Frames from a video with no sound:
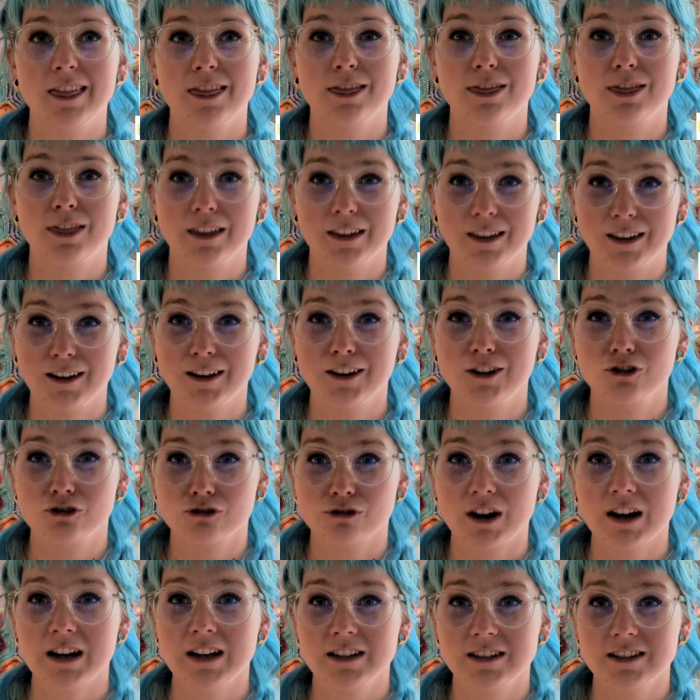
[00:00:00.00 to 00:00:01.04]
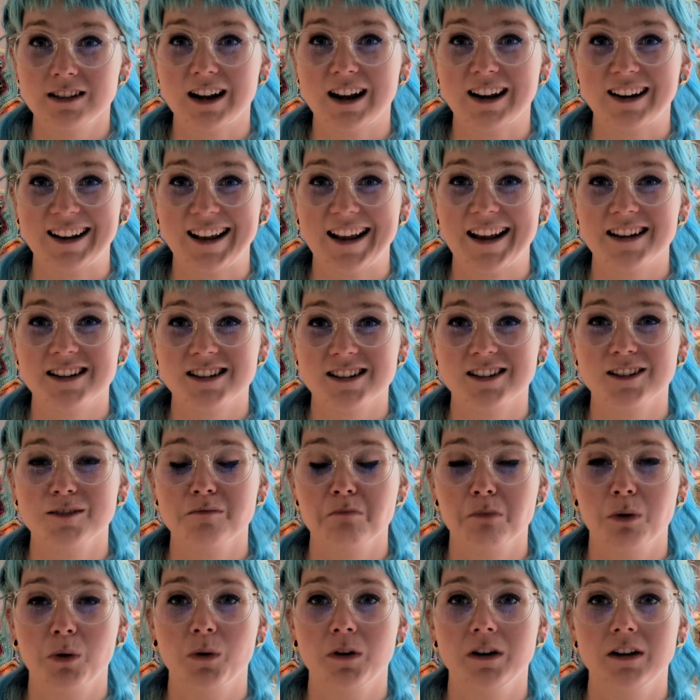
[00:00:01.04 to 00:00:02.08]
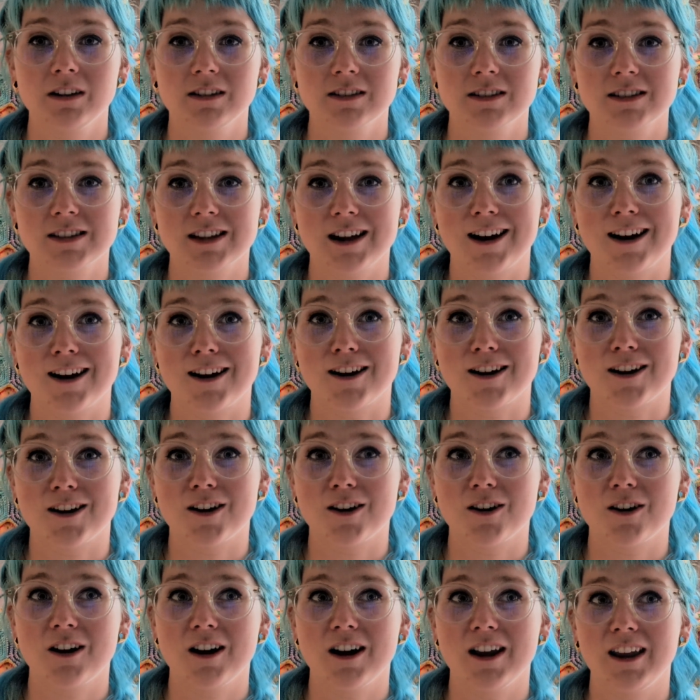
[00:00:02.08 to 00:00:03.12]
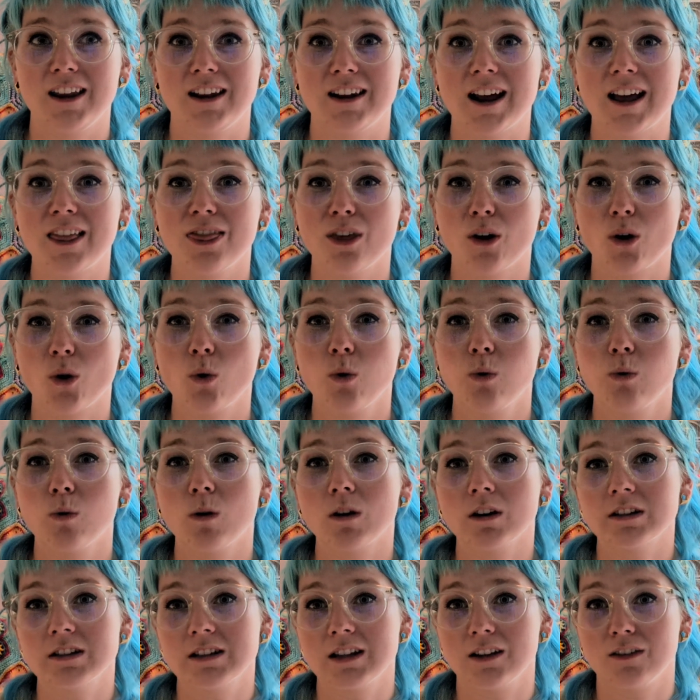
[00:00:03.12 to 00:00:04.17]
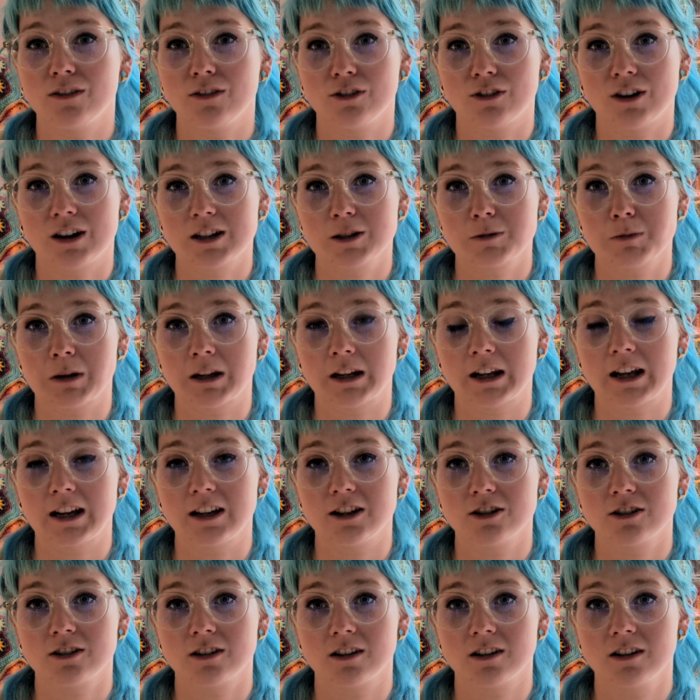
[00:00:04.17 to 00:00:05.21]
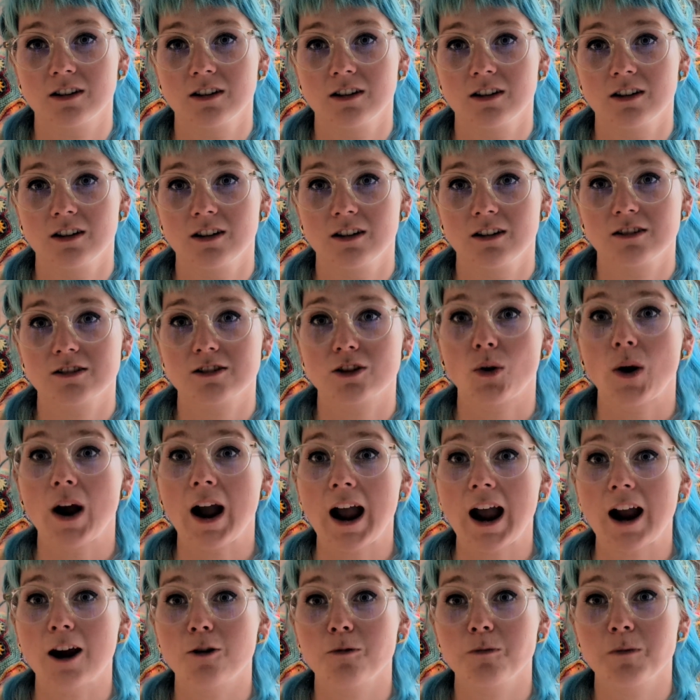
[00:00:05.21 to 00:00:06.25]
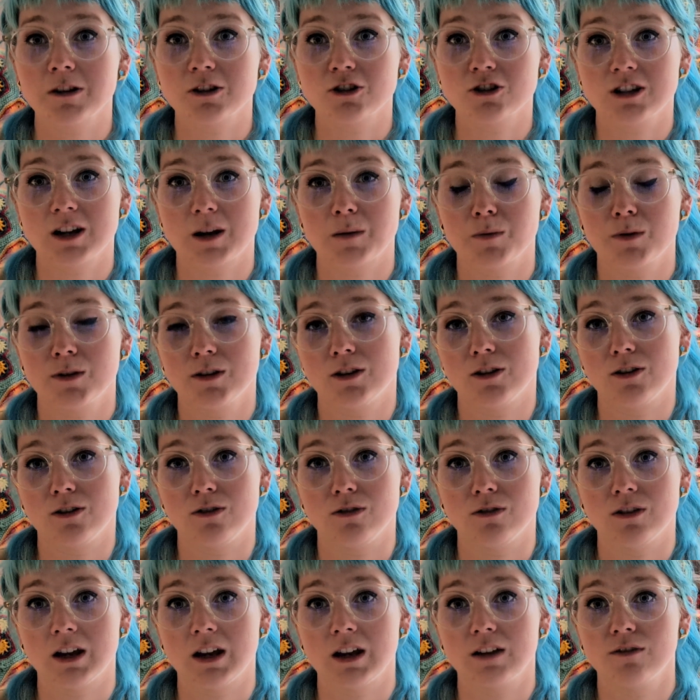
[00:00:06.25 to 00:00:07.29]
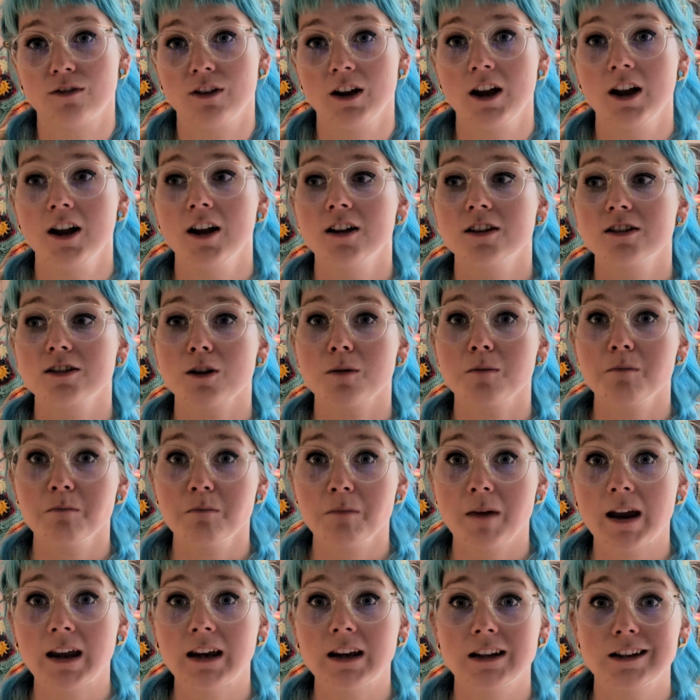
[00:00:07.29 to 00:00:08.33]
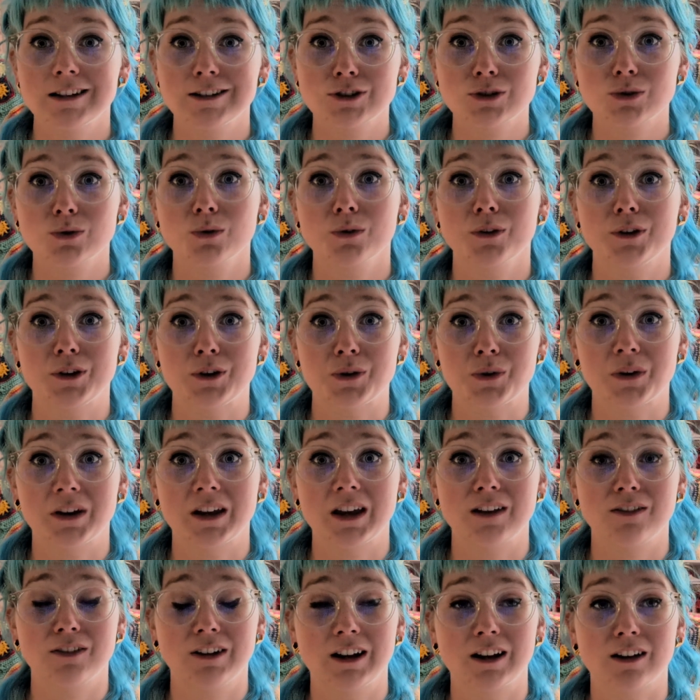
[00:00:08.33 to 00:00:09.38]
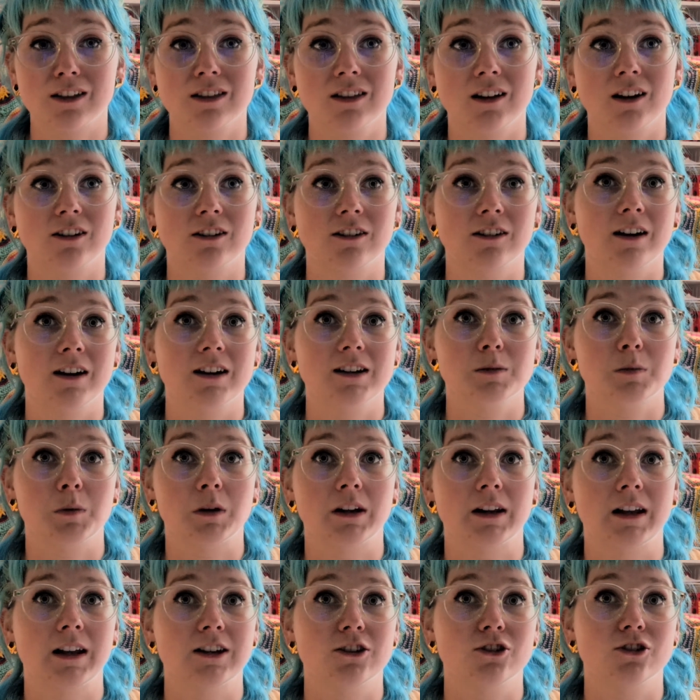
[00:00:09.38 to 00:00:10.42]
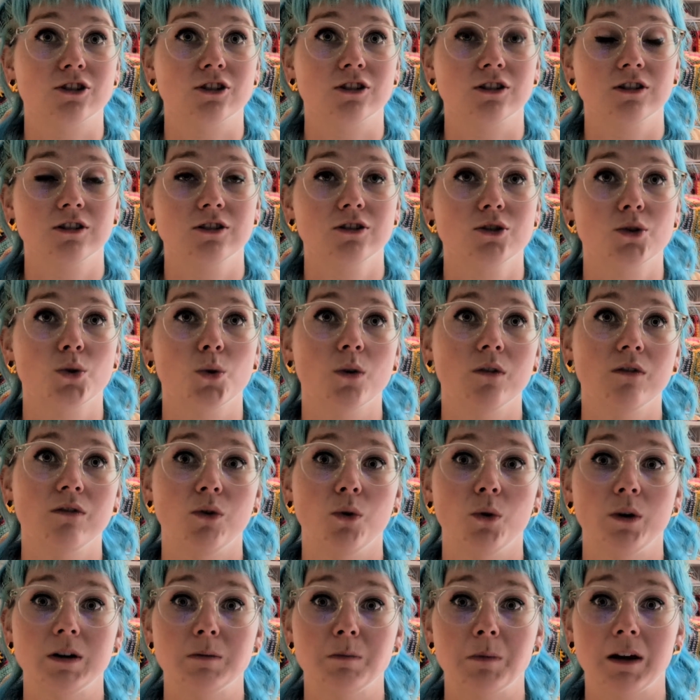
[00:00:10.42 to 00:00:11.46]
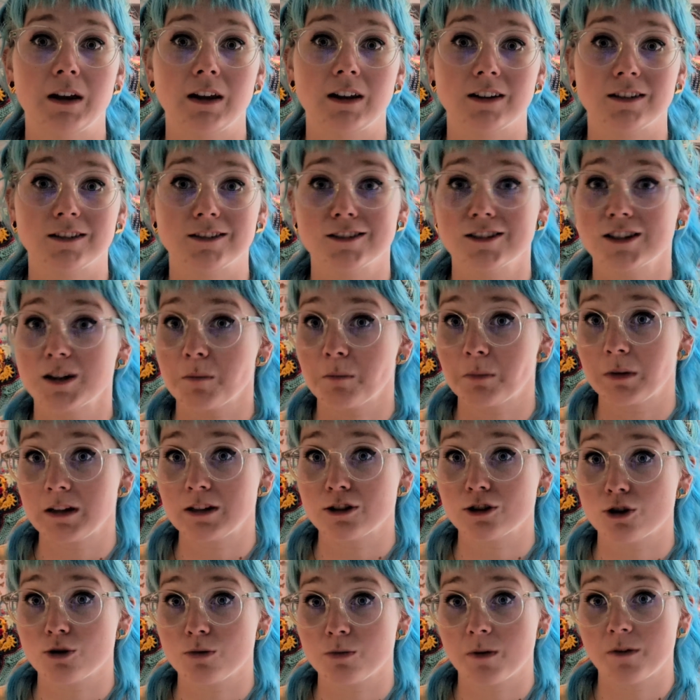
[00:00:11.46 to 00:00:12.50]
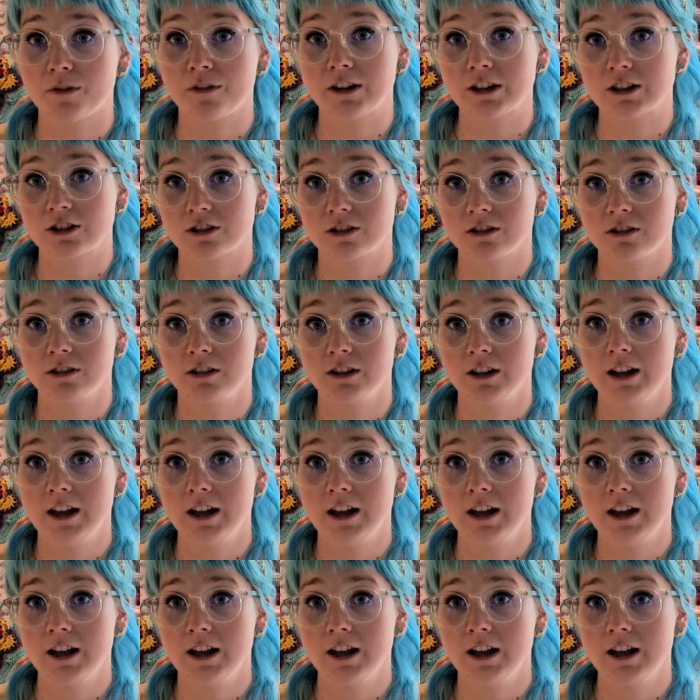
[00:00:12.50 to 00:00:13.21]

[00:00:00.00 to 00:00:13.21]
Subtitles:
The great and excellent points are in the quality of your explanation. So how much depth do you give? So making sure that you're giving a thorough explanation to avoid being simply superficial.